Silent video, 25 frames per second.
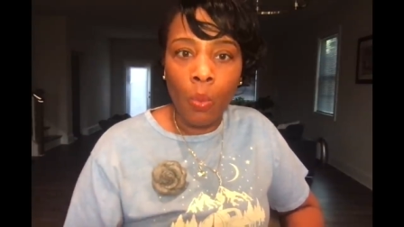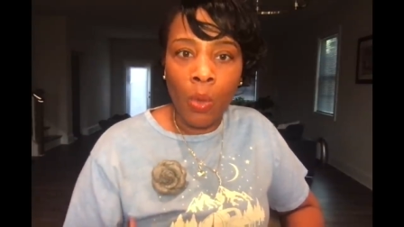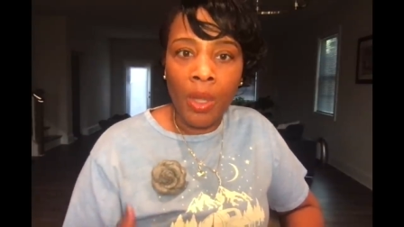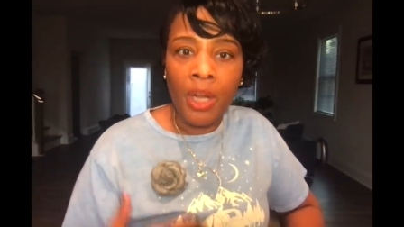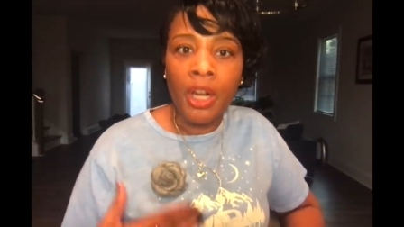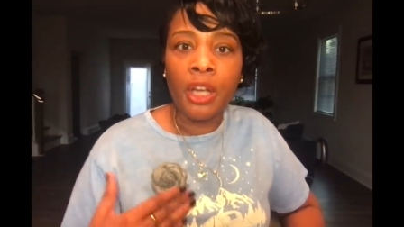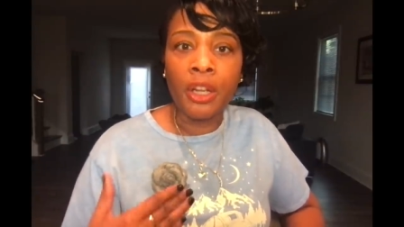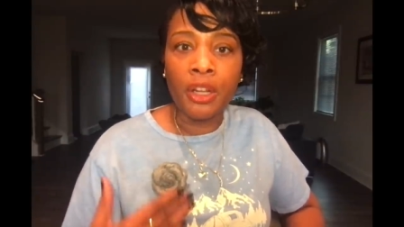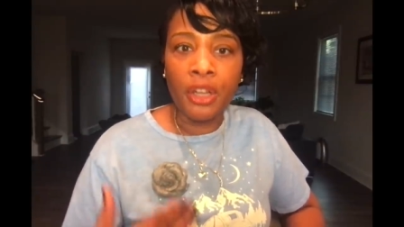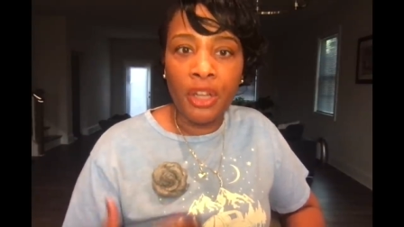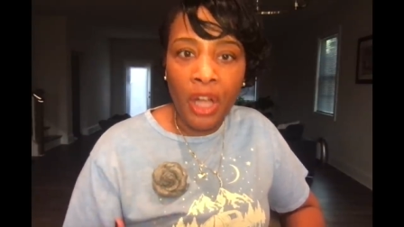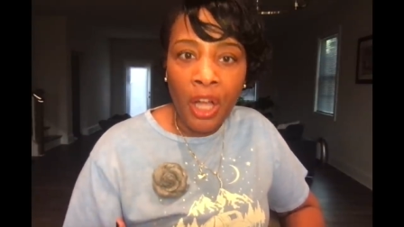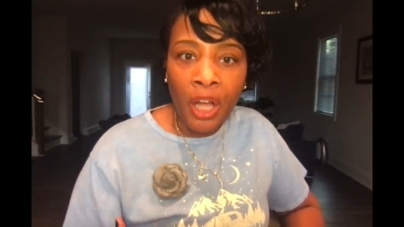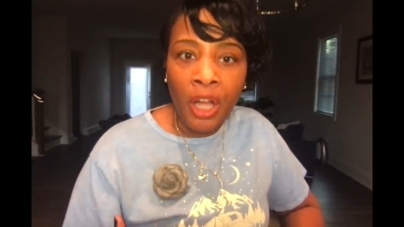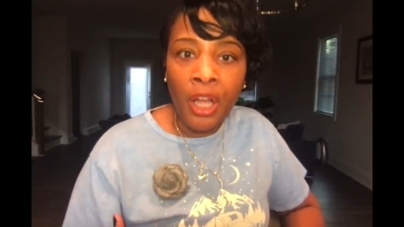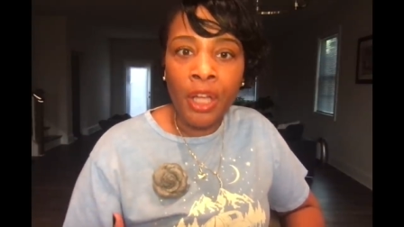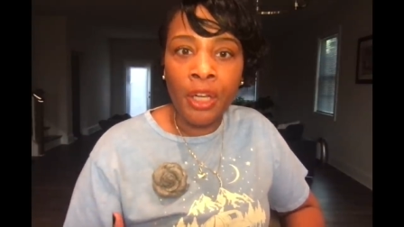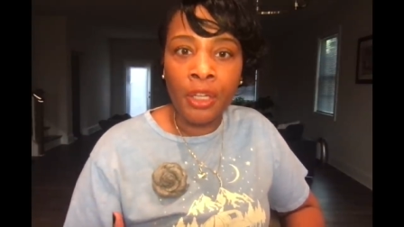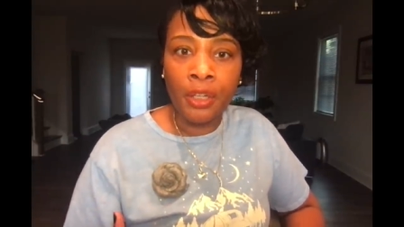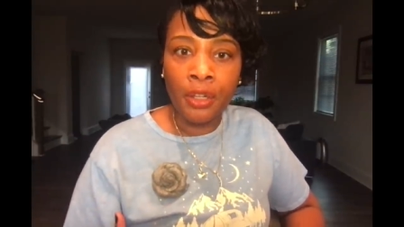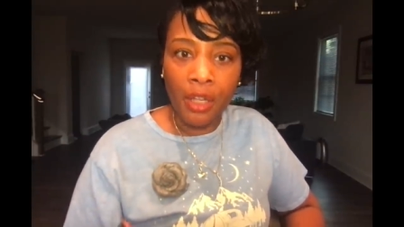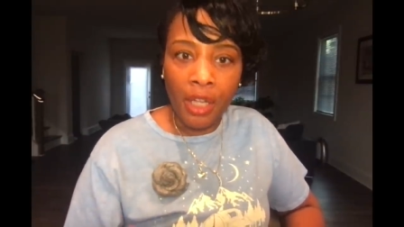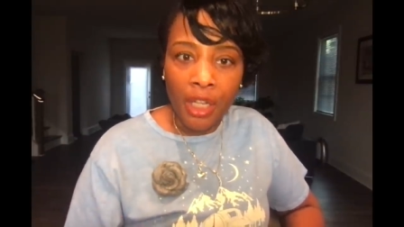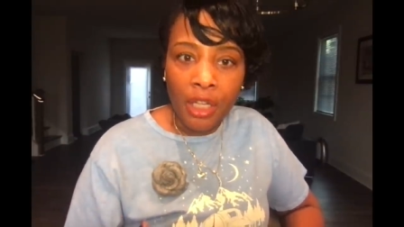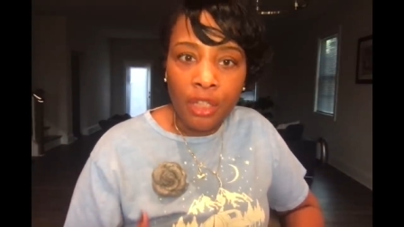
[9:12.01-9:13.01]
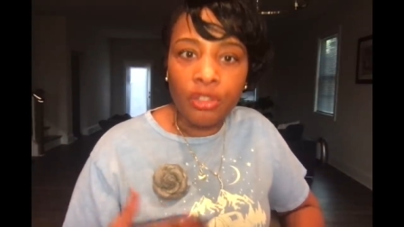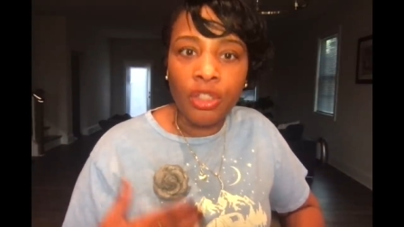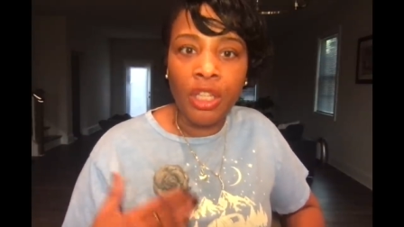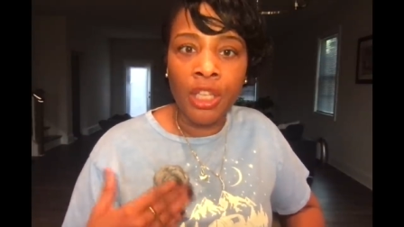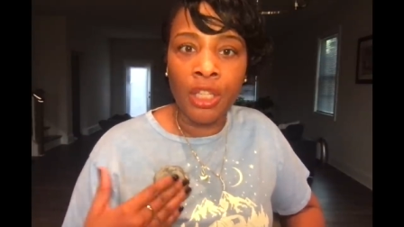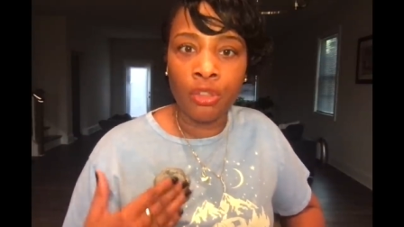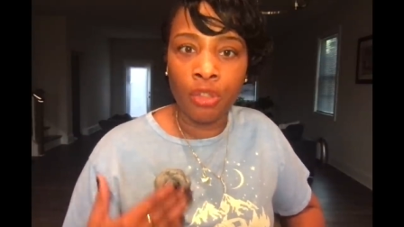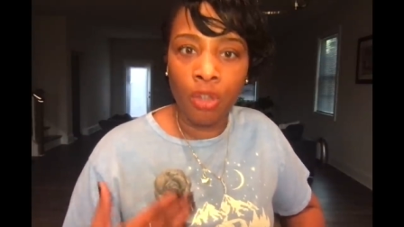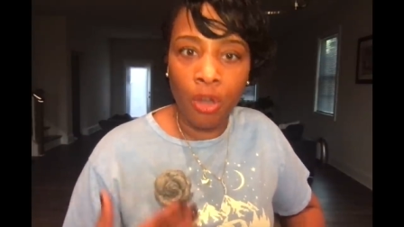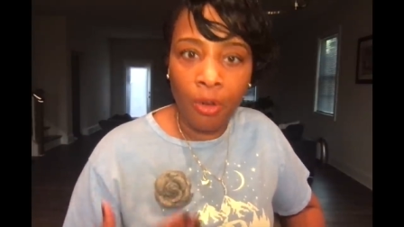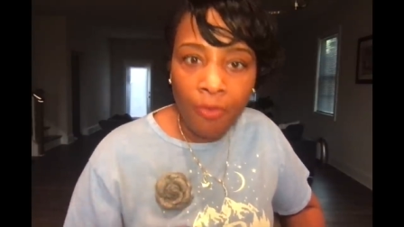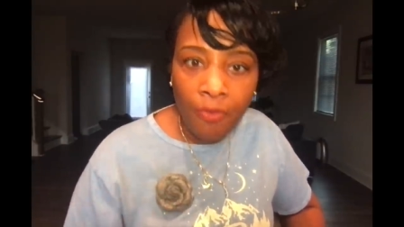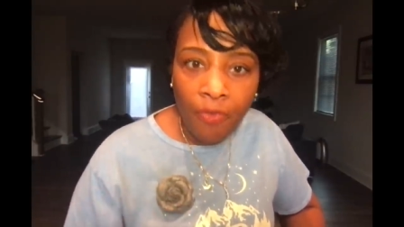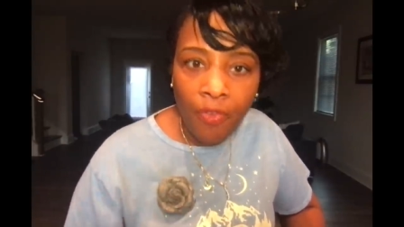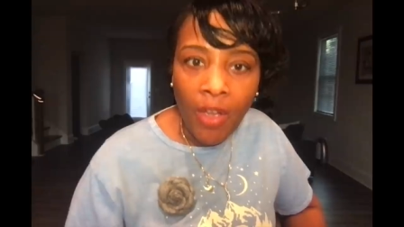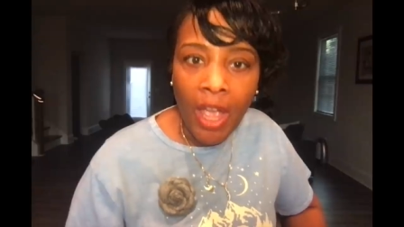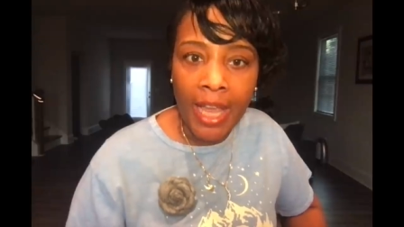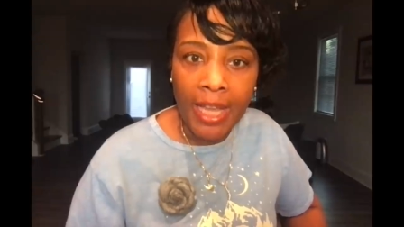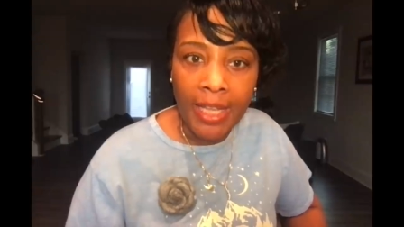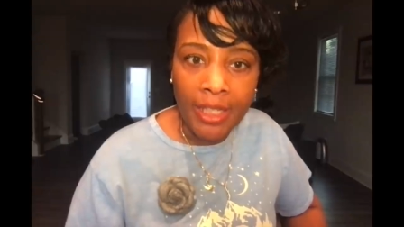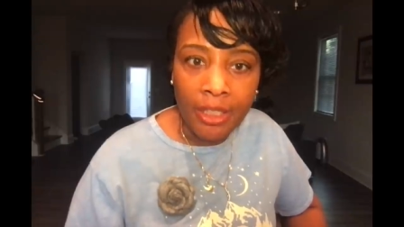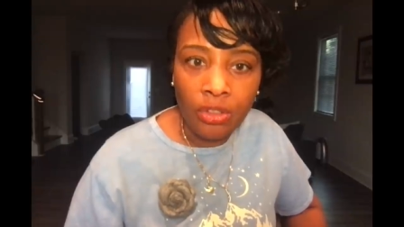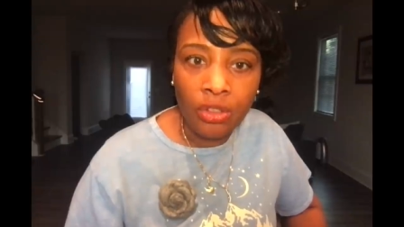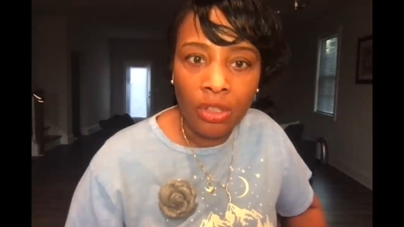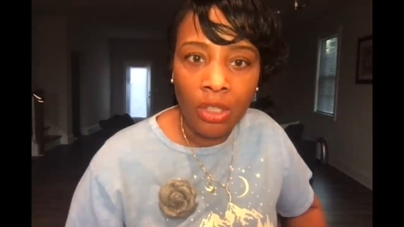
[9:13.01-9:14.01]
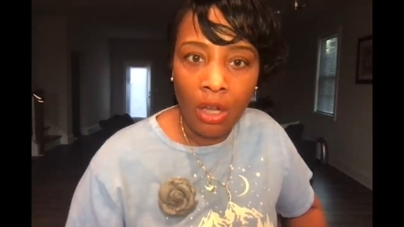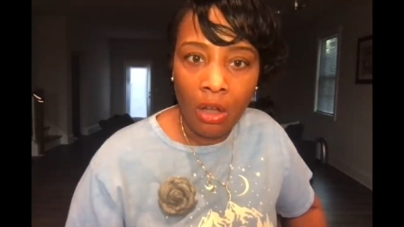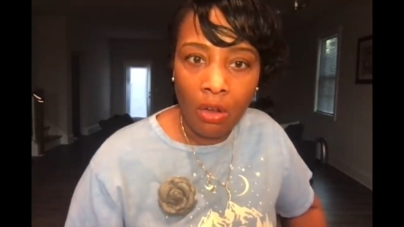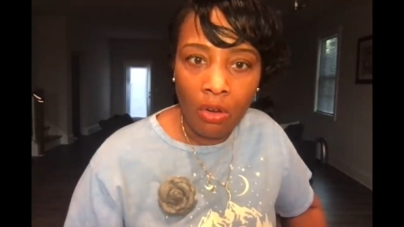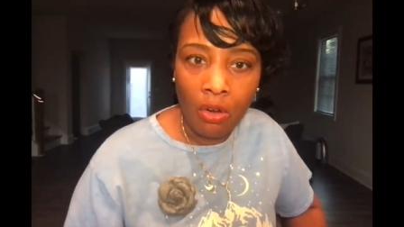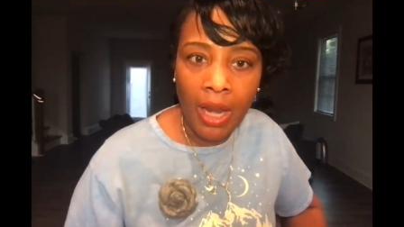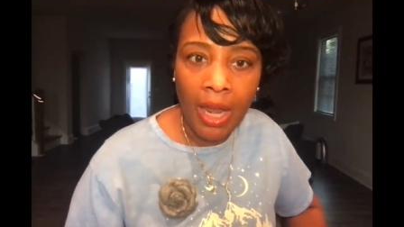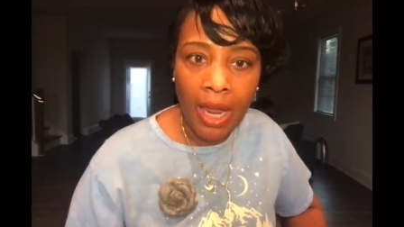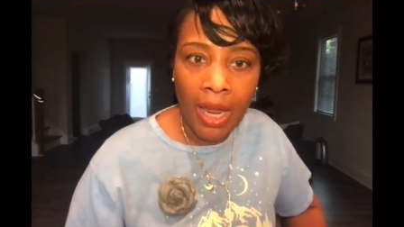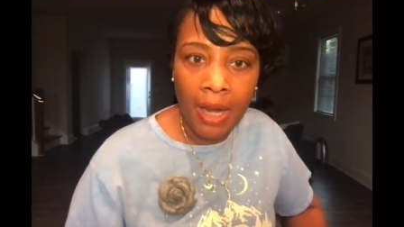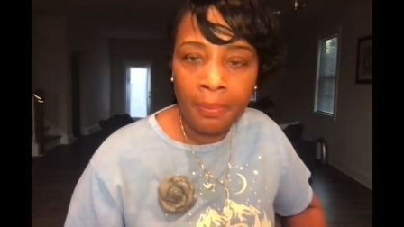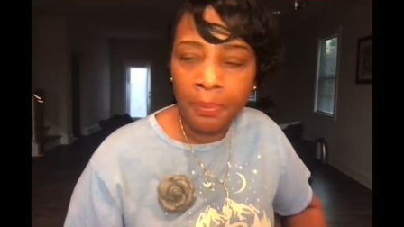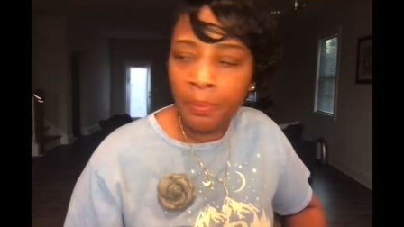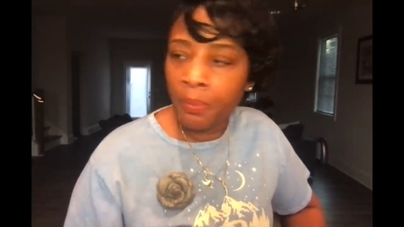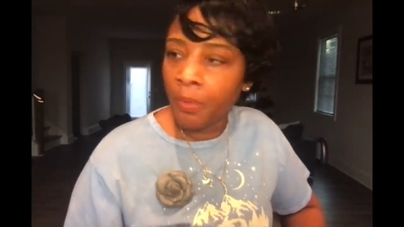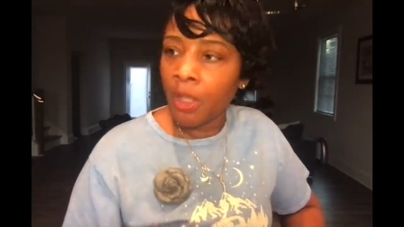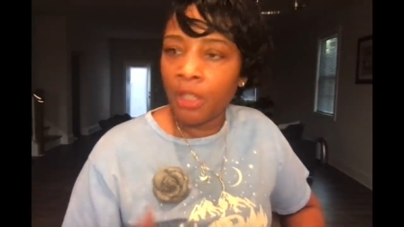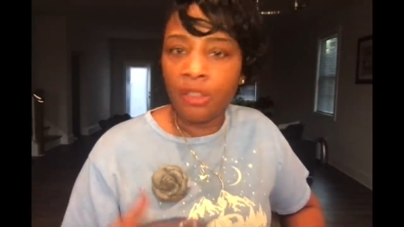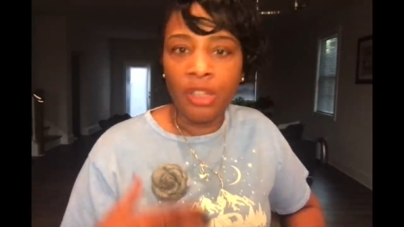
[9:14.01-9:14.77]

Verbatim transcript: when a gun is in your face, okay?